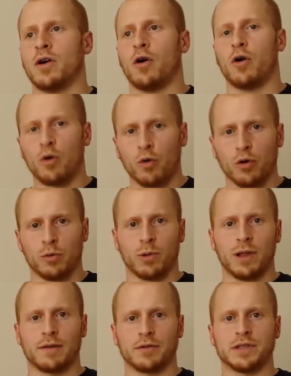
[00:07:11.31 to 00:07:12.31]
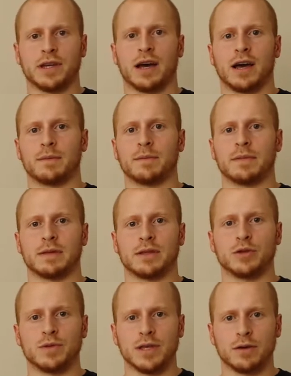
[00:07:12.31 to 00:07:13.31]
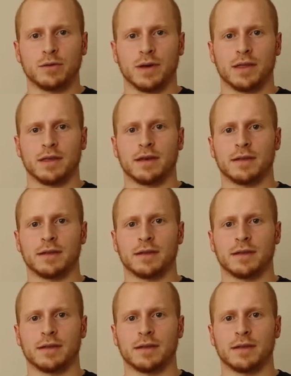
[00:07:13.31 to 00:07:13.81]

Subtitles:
horrible every time you deal with